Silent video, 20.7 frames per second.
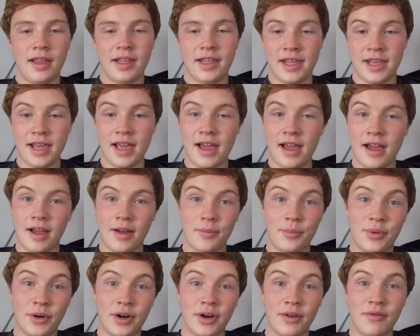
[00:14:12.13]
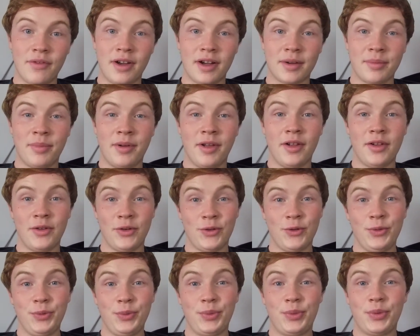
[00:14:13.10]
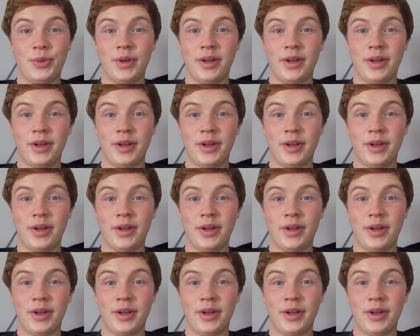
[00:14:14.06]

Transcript: yeah, part of acapella group.